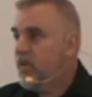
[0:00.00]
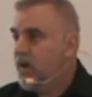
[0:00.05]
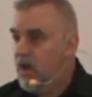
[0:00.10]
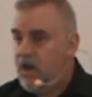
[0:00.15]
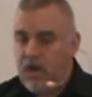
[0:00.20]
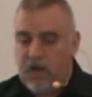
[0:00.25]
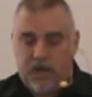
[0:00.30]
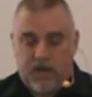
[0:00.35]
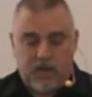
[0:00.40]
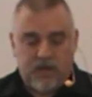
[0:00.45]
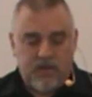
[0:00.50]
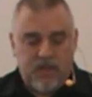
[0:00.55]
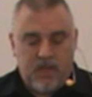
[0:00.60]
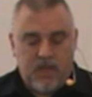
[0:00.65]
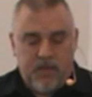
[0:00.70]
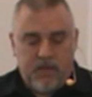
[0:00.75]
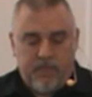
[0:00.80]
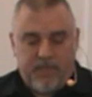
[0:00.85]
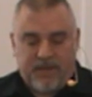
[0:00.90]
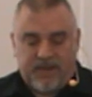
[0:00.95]

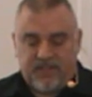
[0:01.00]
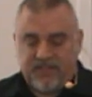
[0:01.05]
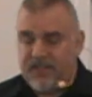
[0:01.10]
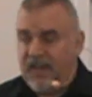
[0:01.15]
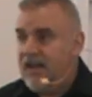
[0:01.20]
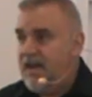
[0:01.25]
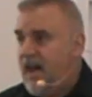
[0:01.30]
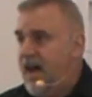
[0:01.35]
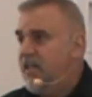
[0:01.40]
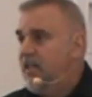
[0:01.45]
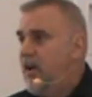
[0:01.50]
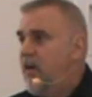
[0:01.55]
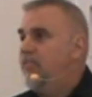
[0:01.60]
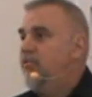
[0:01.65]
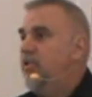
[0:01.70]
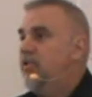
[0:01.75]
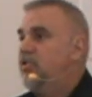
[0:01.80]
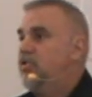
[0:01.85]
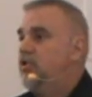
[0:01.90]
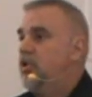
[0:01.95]
Uh, because I, I
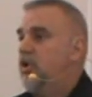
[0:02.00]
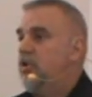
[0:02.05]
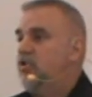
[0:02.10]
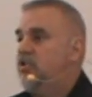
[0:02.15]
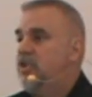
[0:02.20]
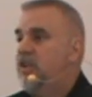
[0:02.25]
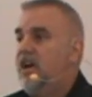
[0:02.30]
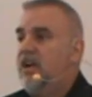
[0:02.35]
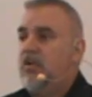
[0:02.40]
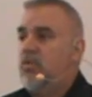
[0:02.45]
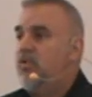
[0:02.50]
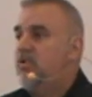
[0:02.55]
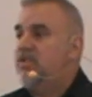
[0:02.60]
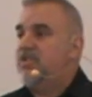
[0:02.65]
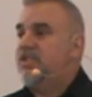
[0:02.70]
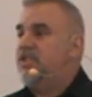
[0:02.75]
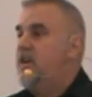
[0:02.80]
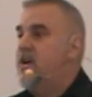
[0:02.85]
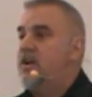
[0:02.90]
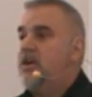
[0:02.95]
love this church and I don't want
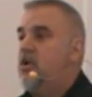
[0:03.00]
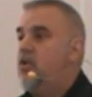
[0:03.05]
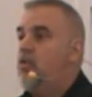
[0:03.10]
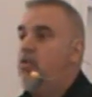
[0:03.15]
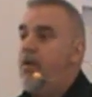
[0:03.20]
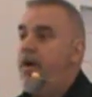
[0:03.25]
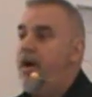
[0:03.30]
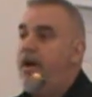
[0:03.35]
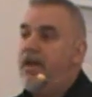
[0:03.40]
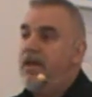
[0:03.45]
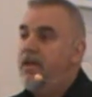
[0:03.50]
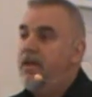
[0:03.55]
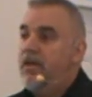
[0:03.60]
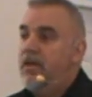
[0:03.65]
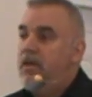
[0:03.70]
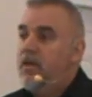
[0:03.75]
to see it go away.